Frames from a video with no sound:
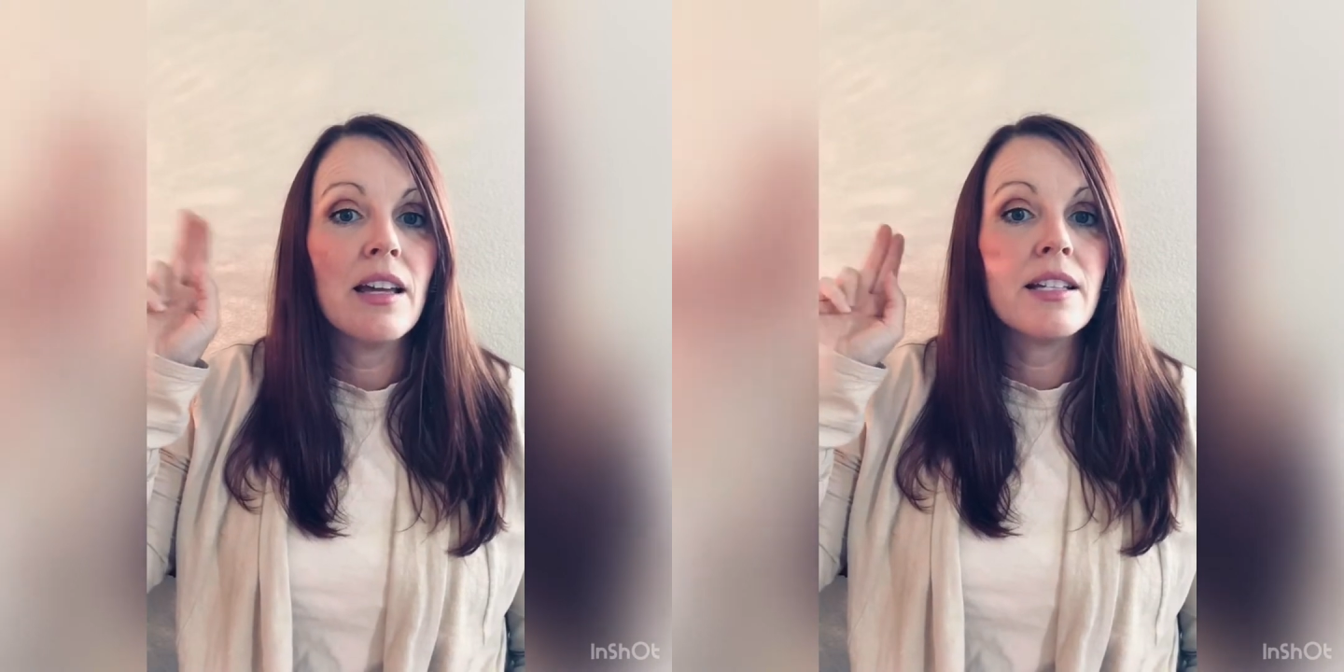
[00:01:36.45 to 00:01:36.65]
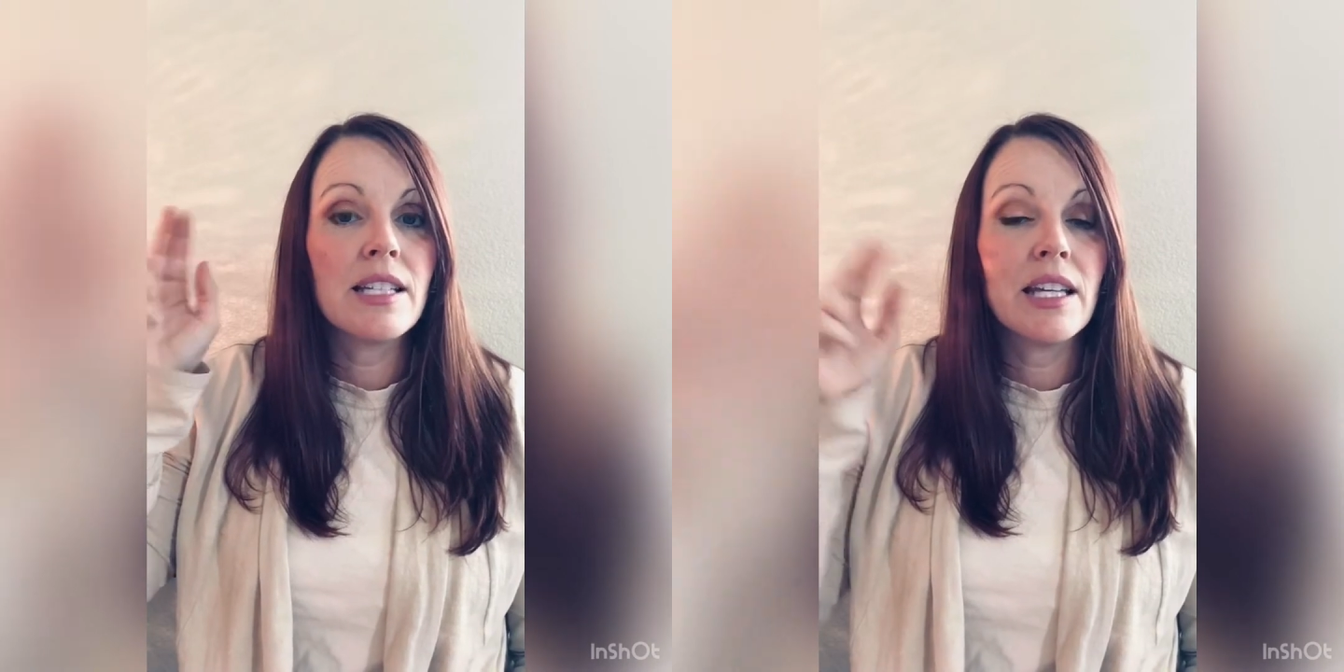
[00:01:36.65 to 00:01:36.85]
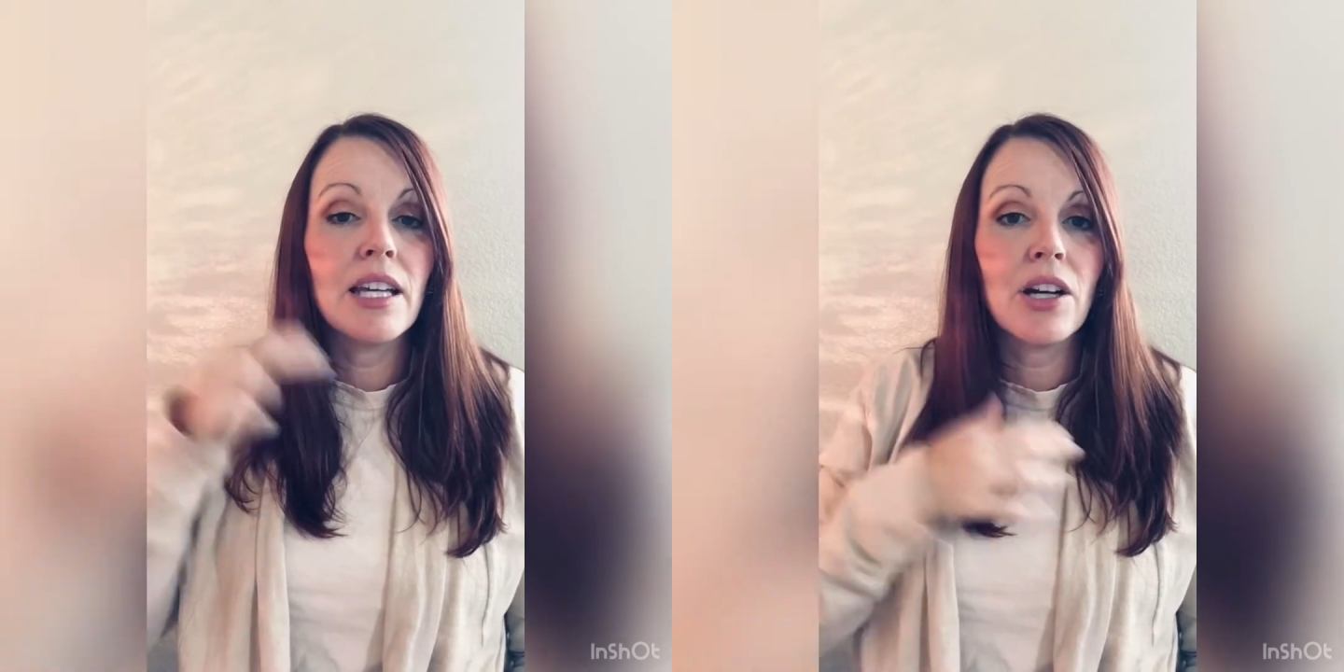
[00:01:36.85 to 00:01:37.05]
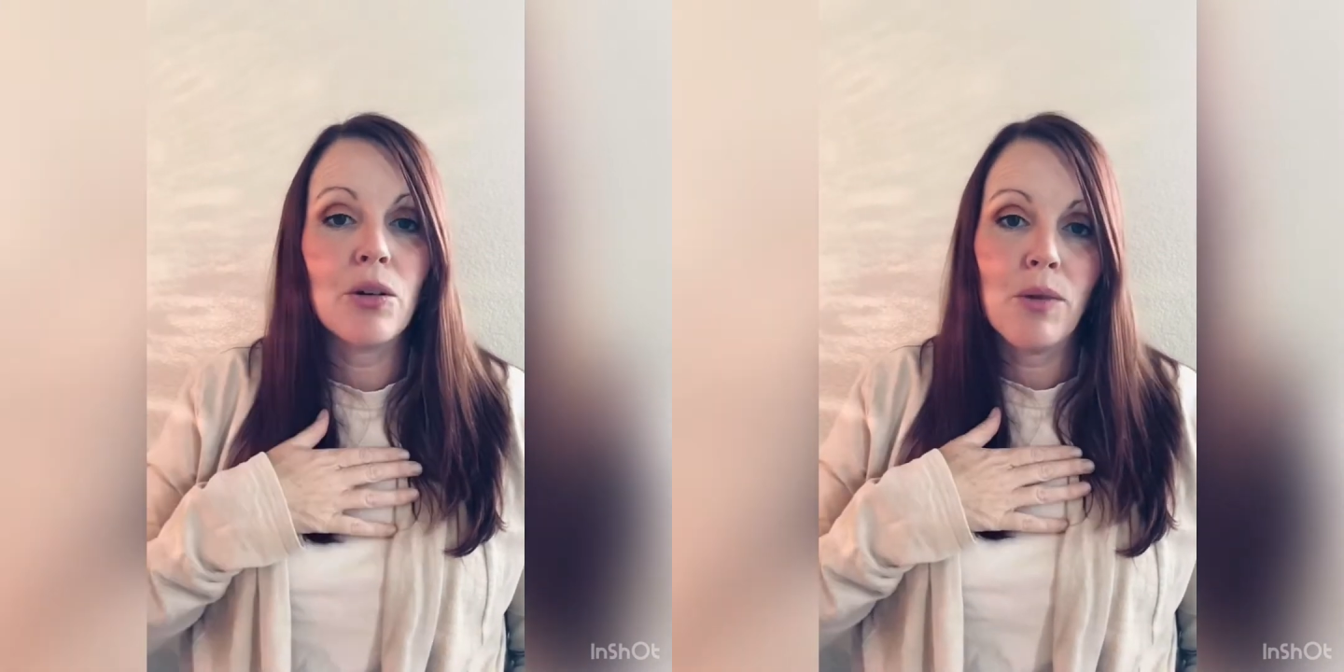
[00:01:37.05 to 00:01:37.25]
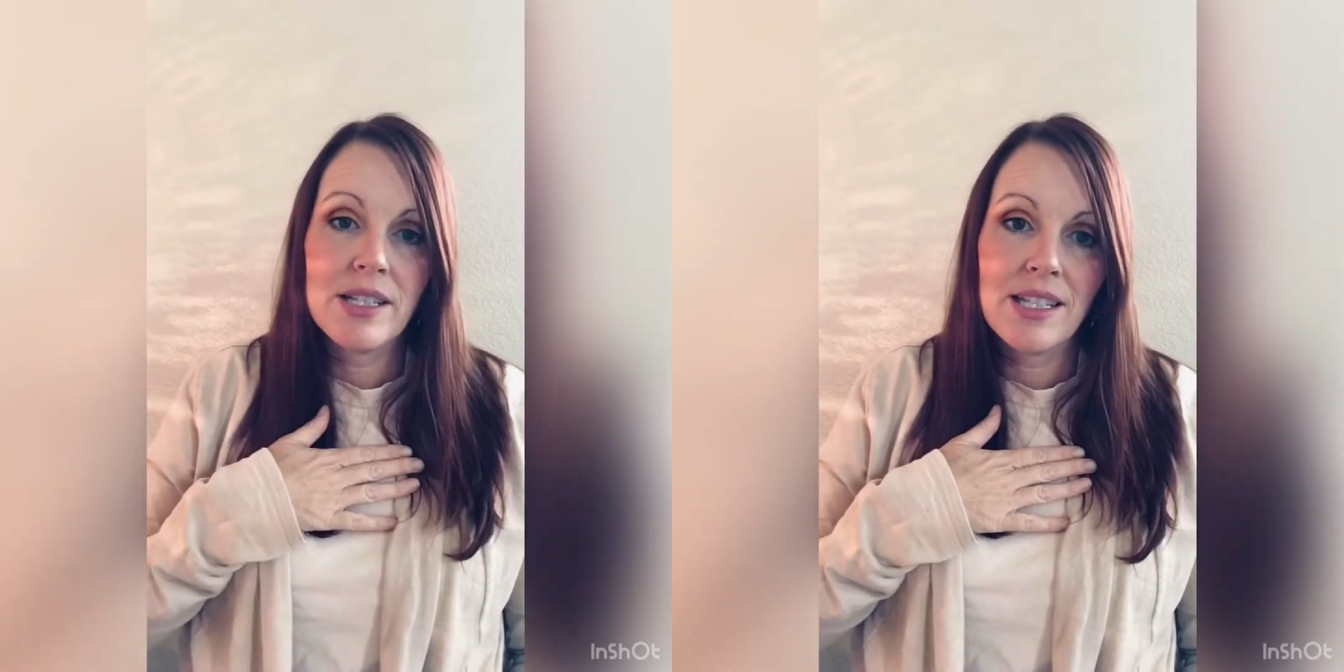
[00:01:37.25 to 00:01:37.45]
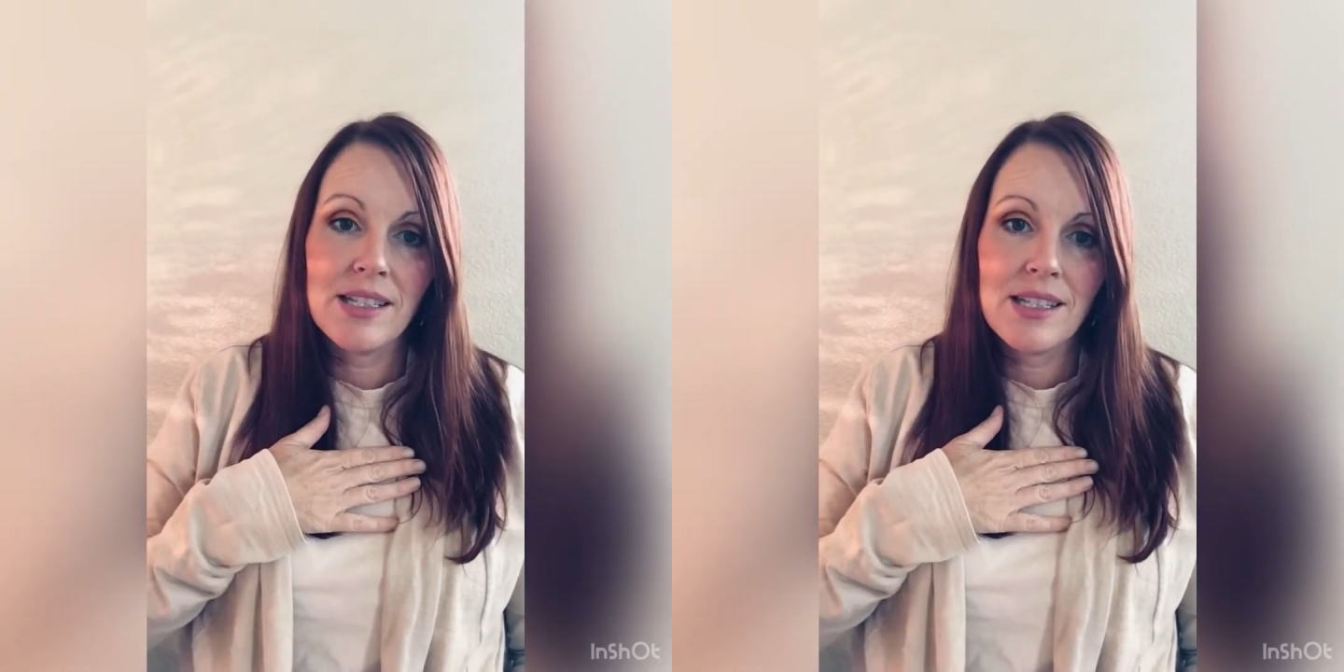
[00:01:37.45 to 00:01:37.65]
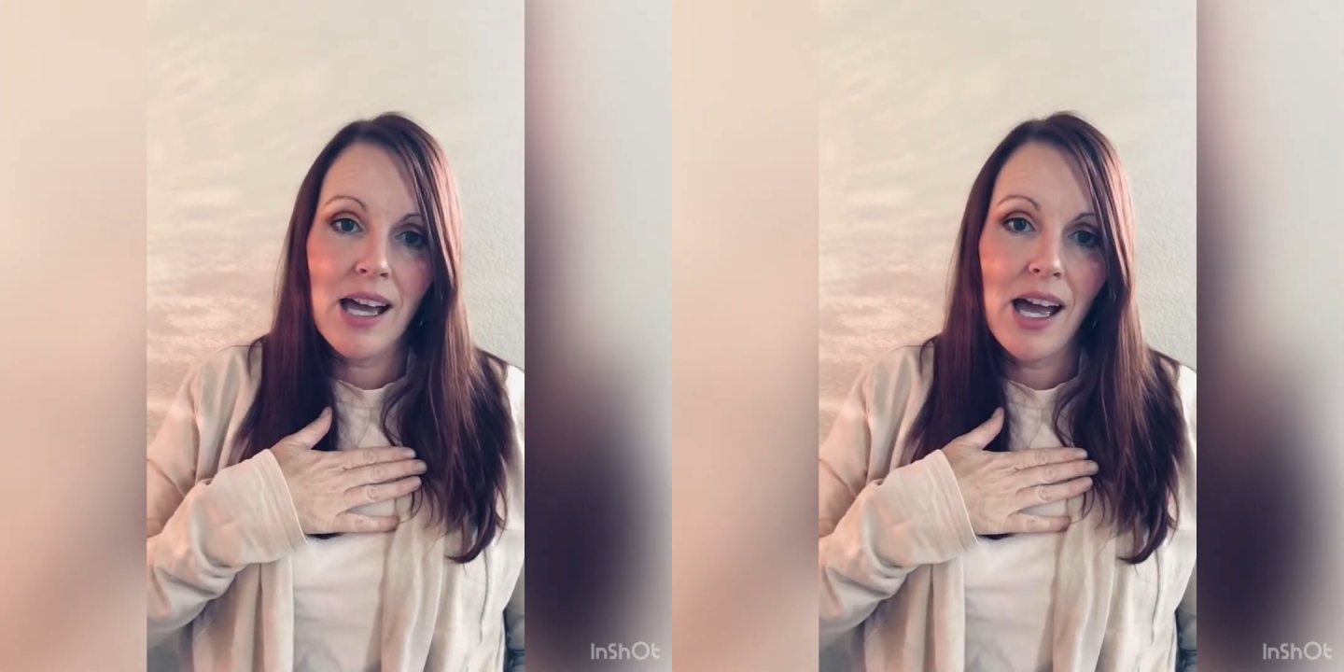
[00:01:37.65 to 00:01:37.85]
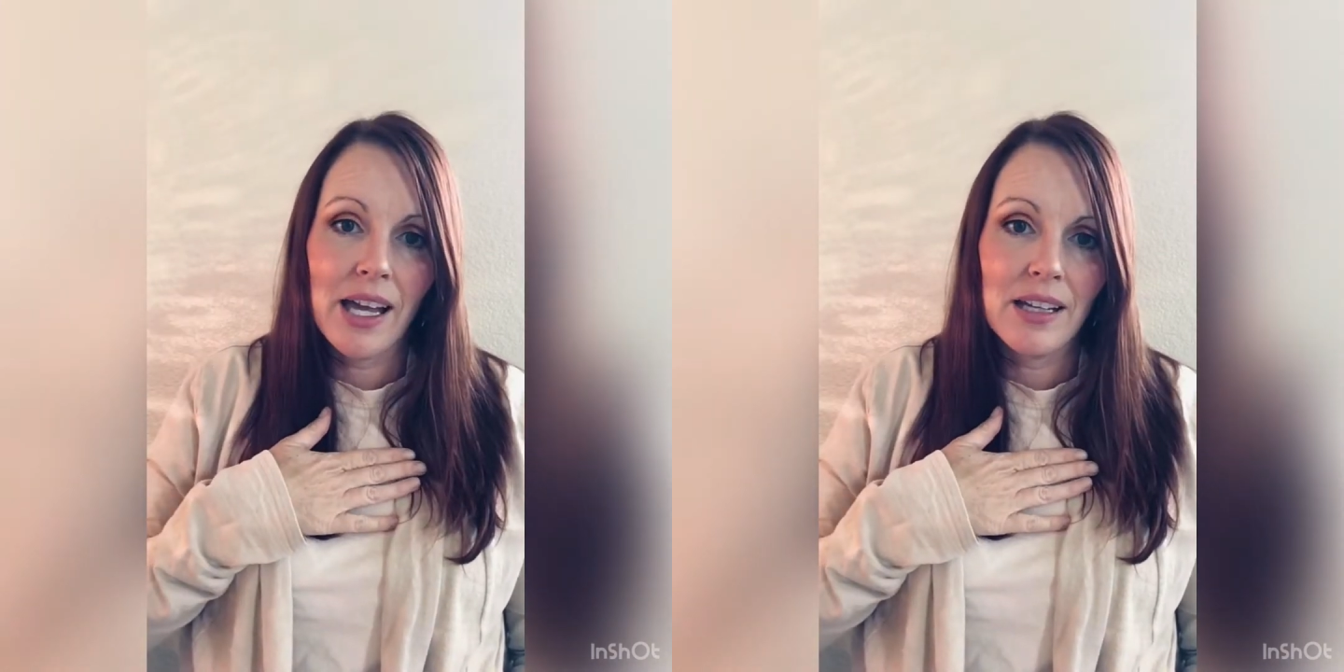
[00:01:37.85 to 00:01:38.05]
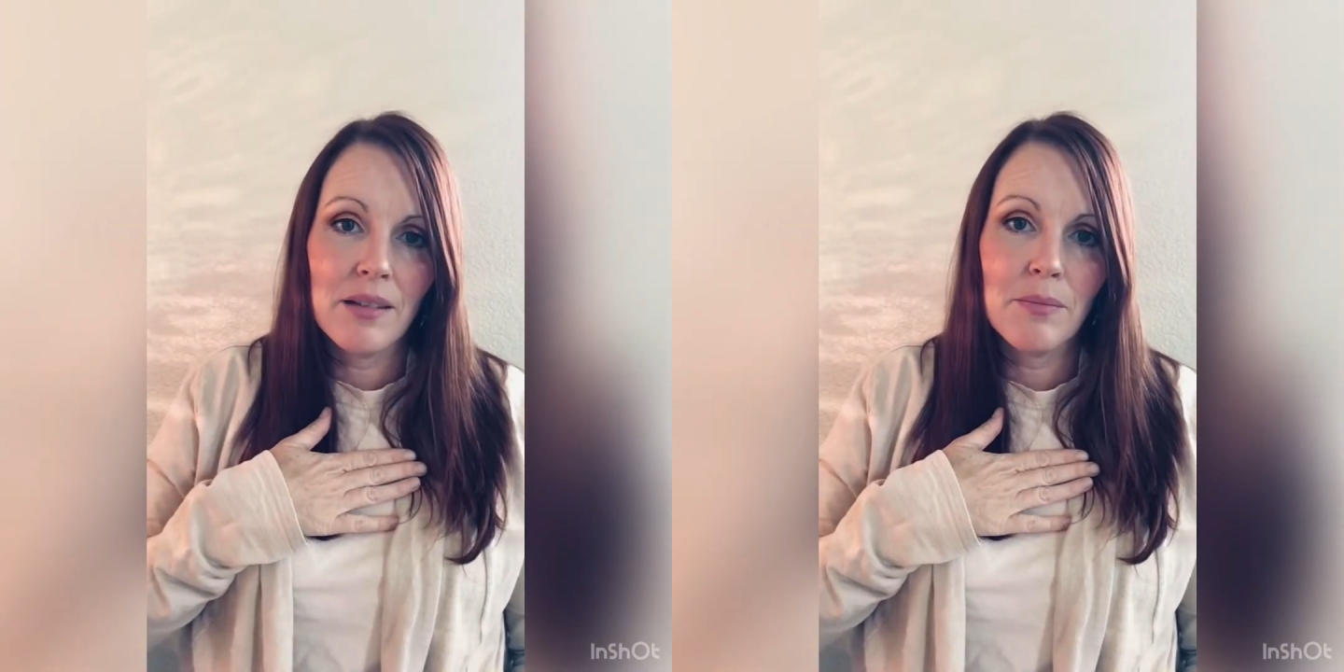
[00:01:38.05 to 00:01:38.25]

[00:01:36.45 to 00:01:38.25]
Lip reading: to hear what's inside,